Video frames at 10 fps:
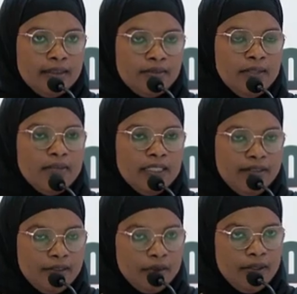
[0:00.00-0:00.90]
will be
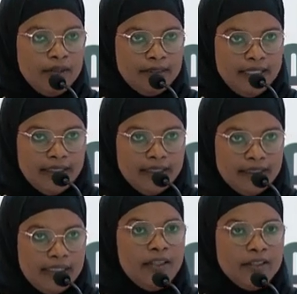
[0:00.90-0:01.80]
given to Ecotech.
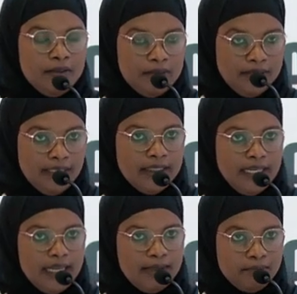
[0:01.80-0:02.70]
Ecotech will take
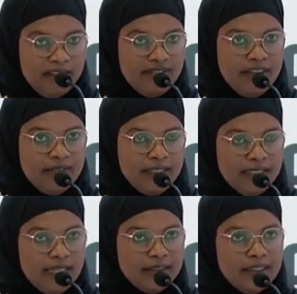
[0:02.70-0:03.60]
their
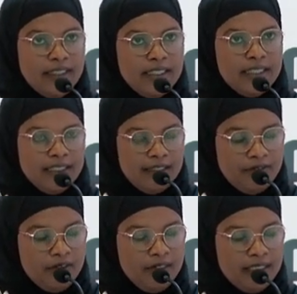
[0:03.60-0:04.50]
$500,000.
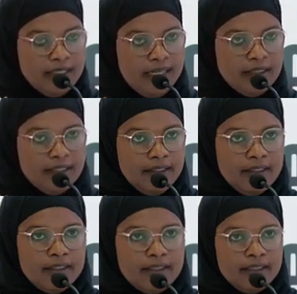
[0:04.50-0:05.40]
The
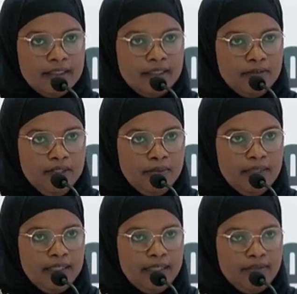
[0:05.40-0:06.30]
$400,000 will
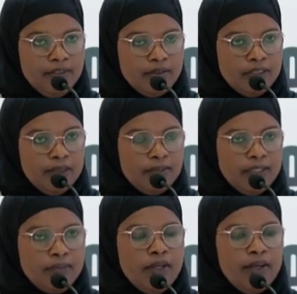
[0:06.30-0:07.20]
be given to the
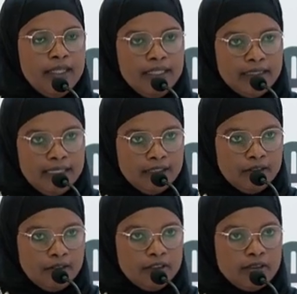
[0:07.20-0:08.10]
deputy mayor and his
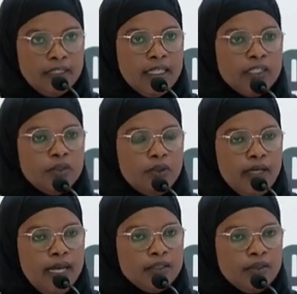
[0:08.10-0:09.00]
councillors.
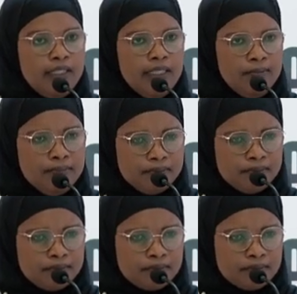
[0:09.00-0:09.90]
So I told him,
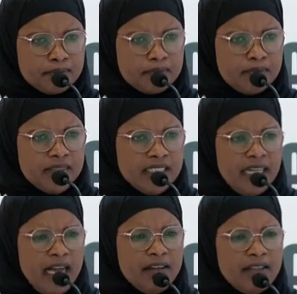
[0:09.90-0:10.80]

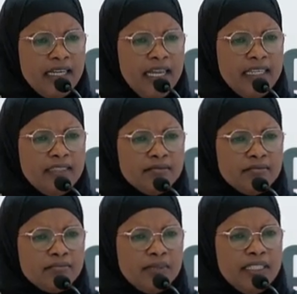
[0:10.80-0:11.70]
how can I
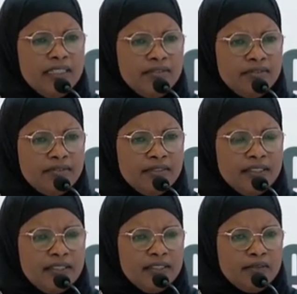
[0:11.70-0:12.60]
believe
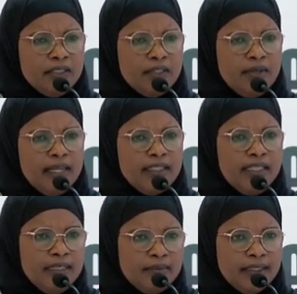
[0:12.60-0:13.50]
what you are
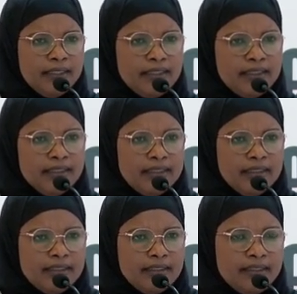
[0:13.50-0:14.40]
claiming
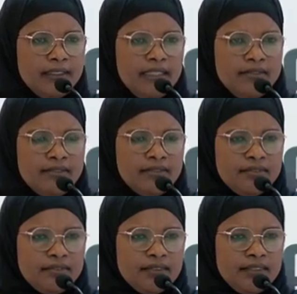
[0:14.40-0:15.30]
if